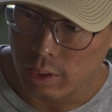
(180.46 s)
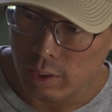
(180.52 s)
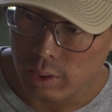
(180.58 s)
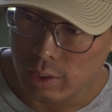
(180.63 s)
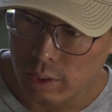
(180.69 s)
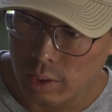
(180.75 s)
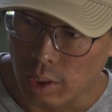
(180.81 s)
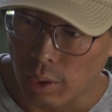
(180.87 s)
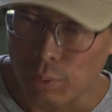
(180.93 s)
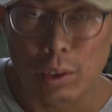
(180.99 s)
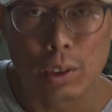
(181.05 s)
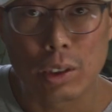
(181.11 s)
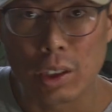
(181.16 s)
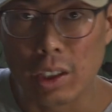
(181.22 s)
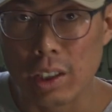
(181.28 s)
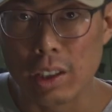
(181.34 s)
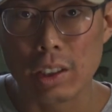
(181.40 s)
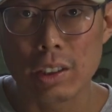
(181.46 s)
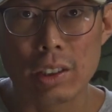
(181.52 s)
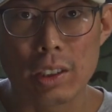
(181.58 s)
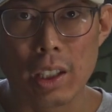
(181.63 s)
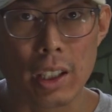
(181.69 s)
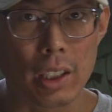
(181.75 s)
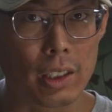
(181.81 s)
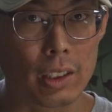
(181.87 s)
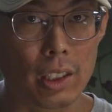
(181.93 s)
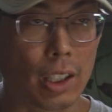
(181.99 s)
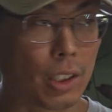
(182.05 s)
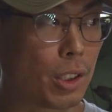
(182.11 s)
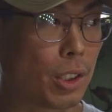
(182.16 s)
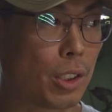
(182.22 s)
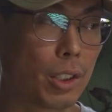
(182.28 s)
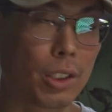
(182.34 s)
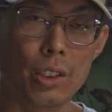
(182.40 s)
stuff you see in this tank is
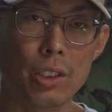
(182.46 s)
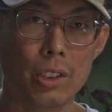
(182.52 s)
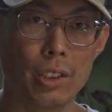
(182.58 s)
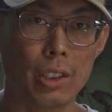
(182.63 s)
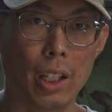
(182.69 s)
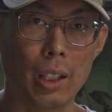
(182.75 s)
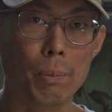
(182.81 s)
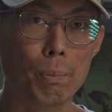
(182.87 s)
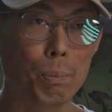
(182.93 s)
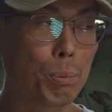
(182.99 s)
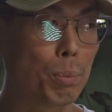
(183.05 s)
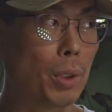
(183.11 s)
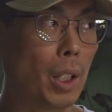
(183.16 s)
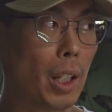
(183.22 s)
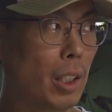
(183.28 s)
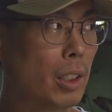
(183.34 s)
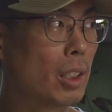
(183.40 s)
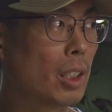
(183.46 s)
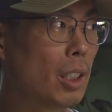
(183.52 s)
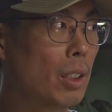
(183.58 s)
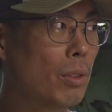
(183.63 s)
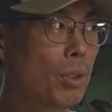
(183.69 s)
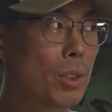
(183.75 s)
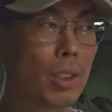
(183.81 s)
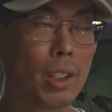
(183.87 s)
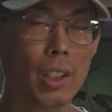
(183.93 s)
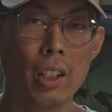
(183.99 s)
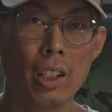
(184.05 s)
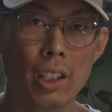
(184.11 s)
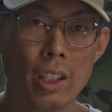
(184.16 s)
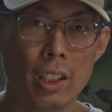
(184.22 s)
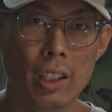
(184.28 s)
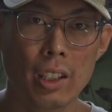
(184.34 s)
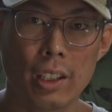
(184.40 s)
actually just dead plant leaves
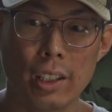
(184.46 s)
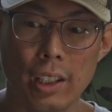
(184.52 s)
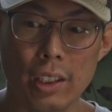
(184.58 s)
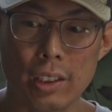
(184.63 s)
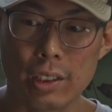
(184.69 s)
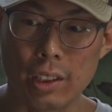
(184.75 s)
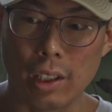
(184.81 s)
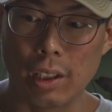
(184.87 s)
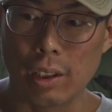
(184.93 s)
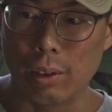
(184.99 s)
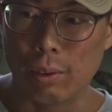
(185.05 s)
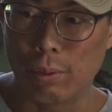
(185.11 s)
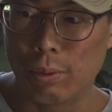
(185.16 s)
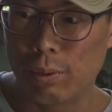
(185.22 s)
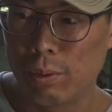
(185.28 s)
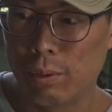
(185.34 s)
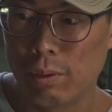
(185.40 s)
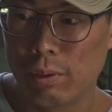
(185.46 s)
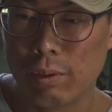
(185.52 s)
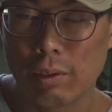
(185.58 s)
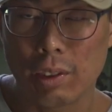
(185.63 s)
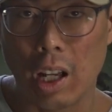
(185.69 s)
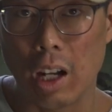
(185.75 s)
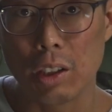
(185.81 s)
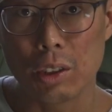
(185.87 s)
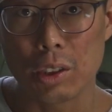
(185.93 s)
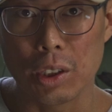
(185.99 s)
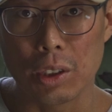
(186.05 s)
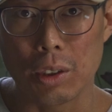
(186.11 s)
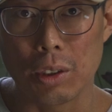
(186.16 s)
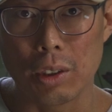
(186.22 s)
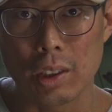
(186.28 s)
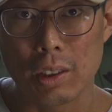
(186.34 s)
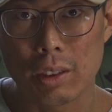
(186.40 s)
instead of algae
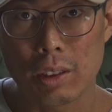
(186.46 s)
growing.